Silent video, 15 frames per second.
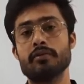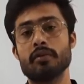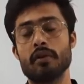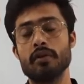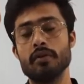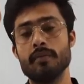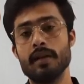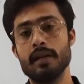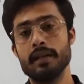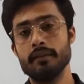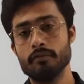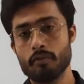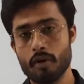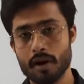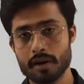soluble
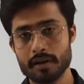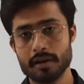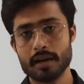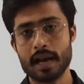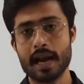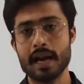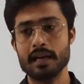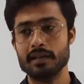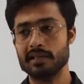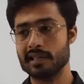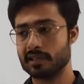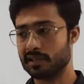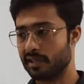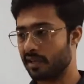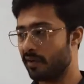in water and
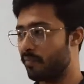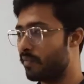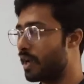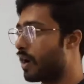just come